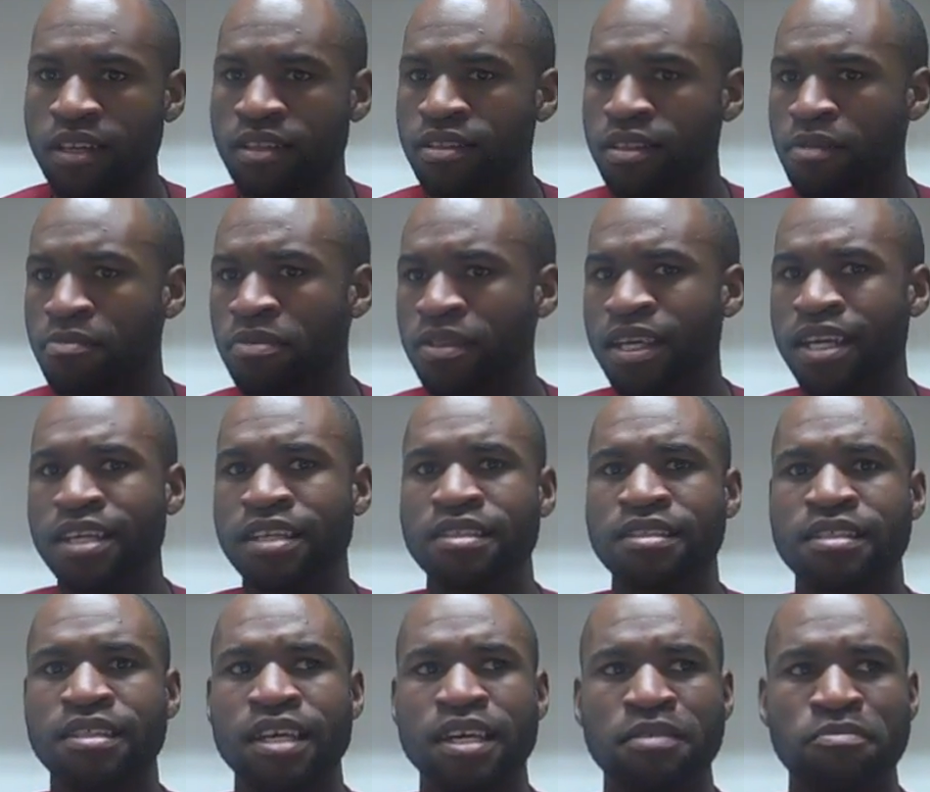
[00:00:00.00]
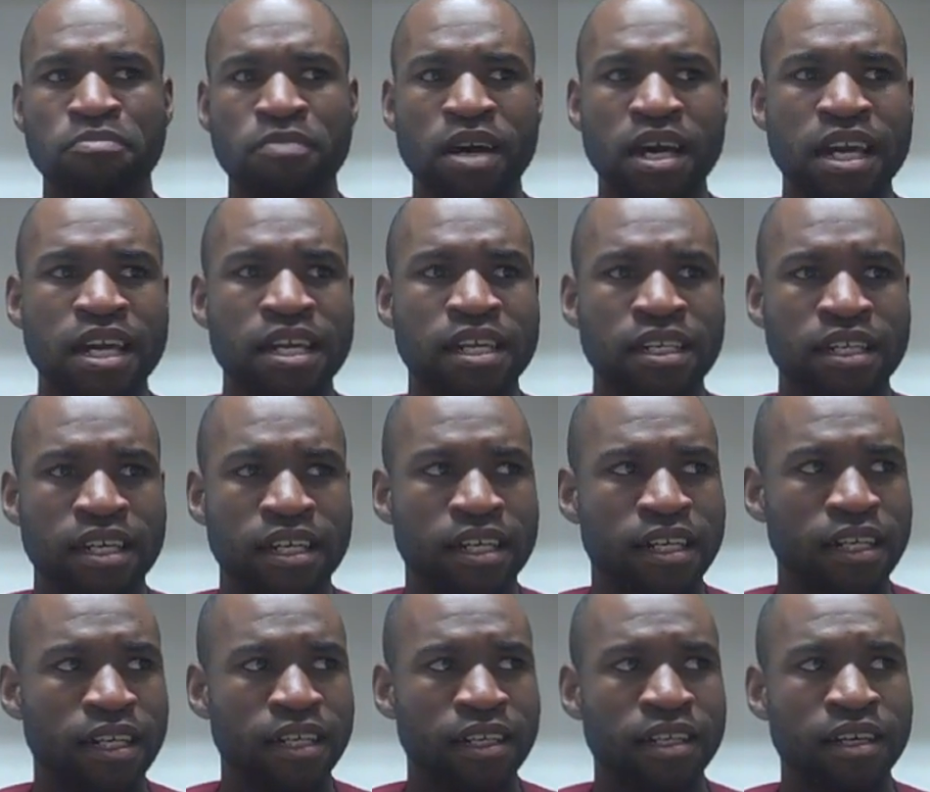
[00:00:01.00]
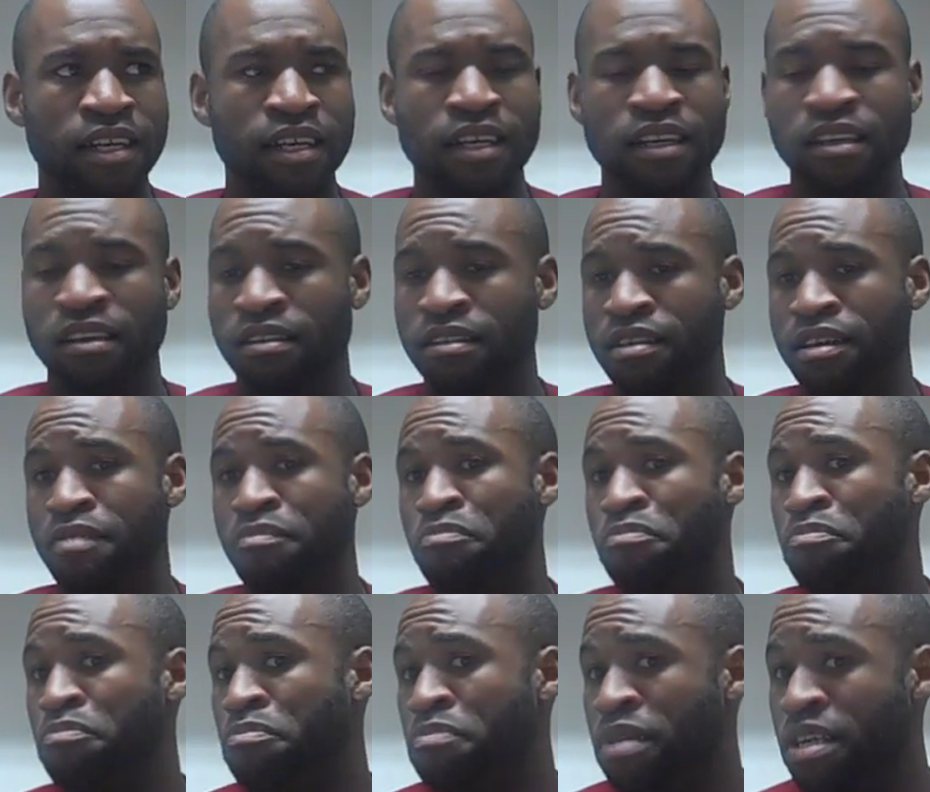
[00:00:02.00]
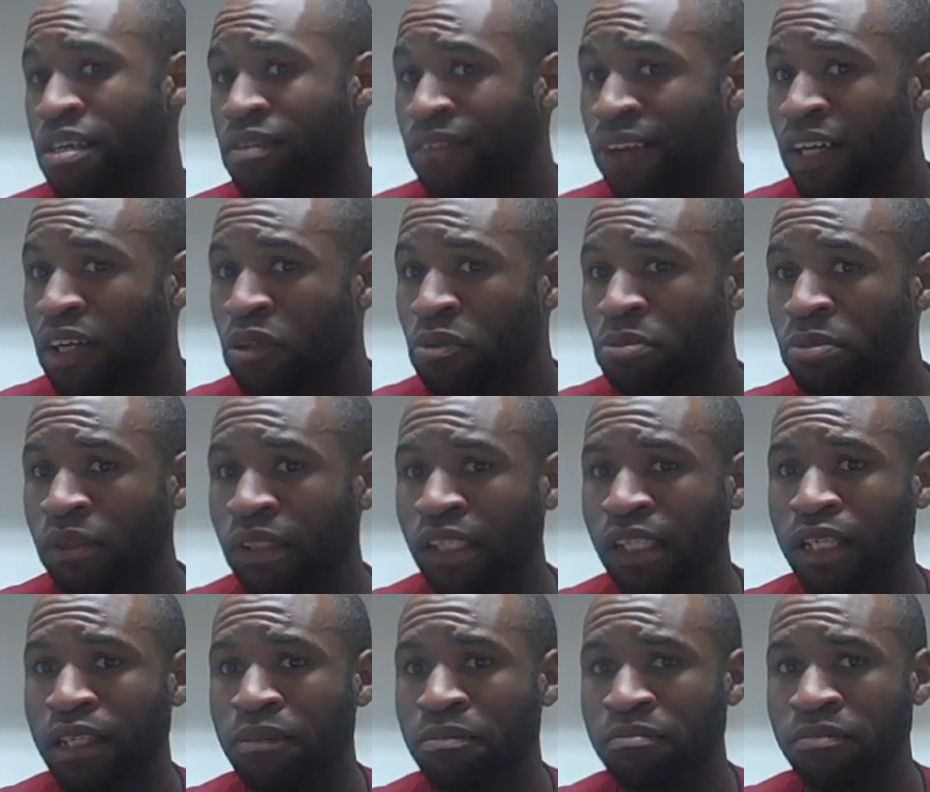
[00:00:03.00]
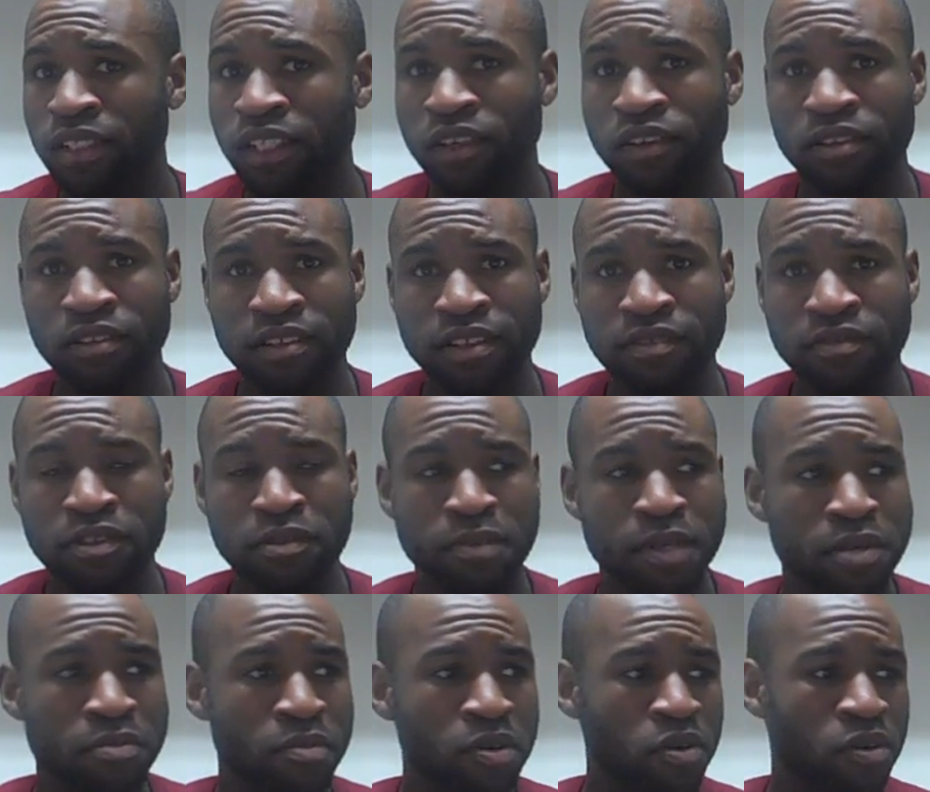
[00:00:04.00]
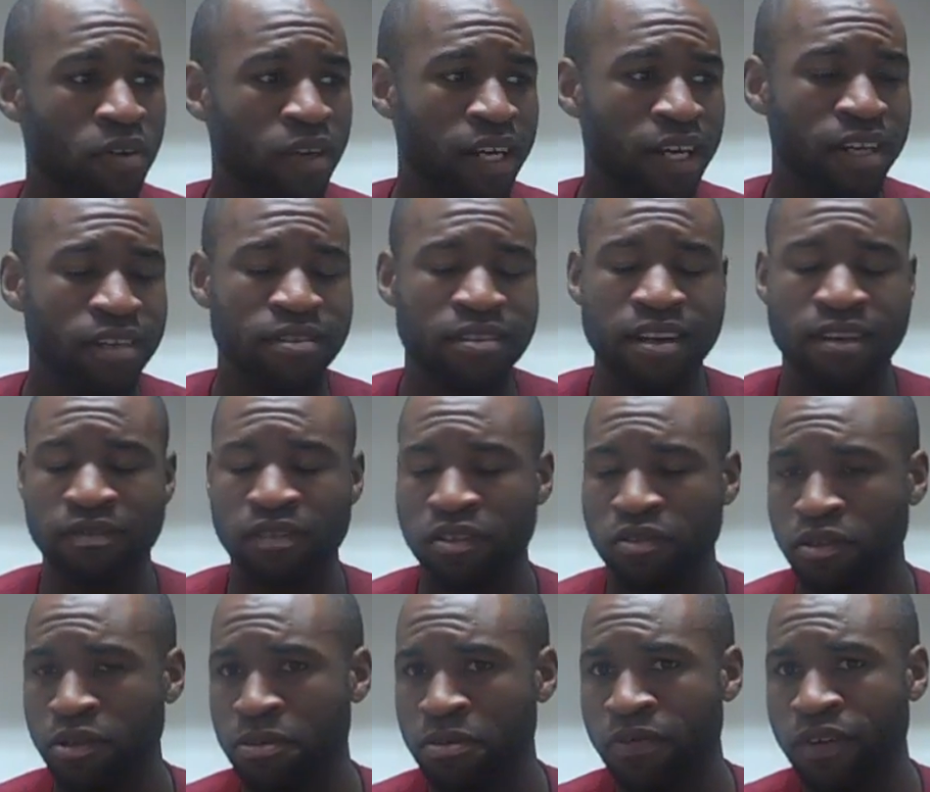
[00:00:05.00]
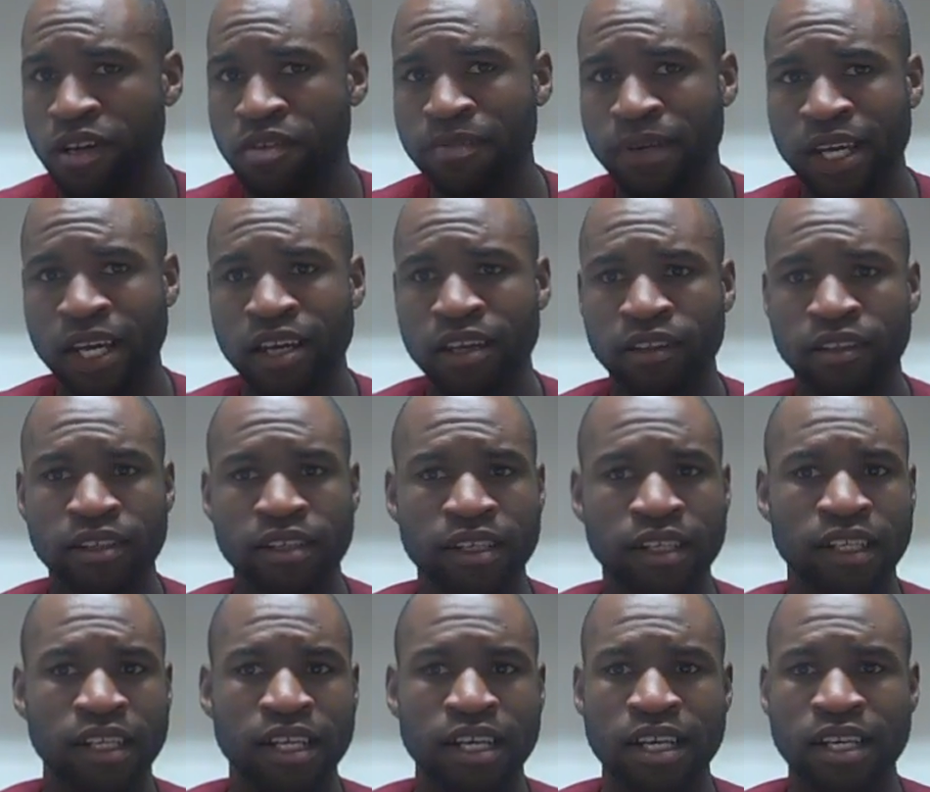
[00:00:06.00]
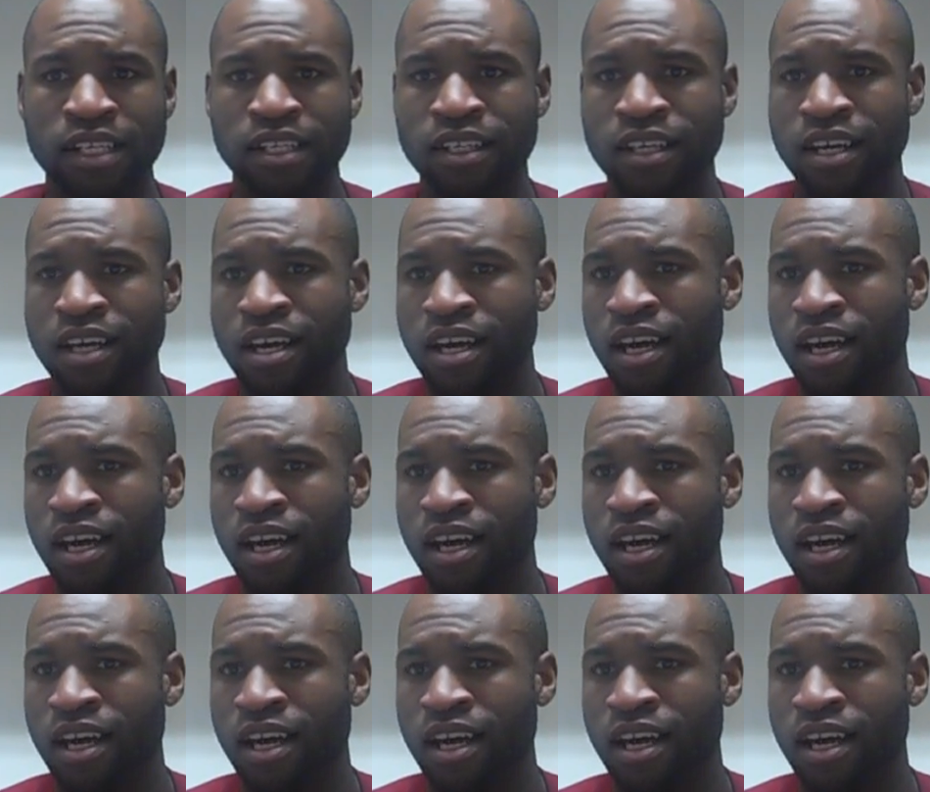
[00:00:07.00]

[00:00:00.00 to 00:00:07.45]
Some things that might be of help, to be a motor hand, definitely want to be very mechanically inclined.